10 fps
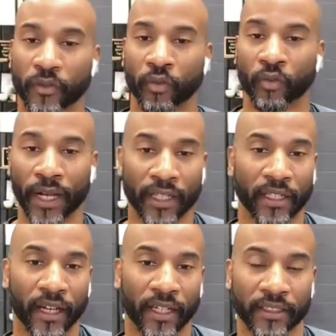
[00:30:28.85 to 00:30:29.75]

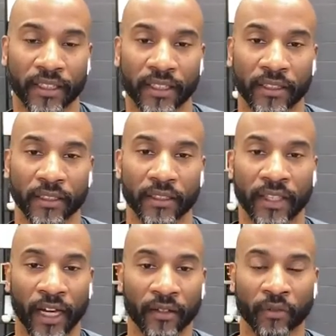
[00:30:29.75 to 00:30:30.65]
recognizing
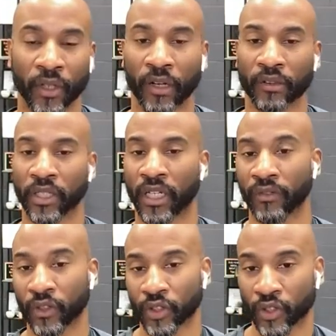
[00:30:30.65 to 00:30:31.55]
that we're outside
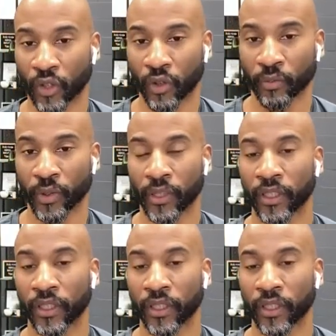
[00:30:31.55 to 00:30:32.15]
of our scope?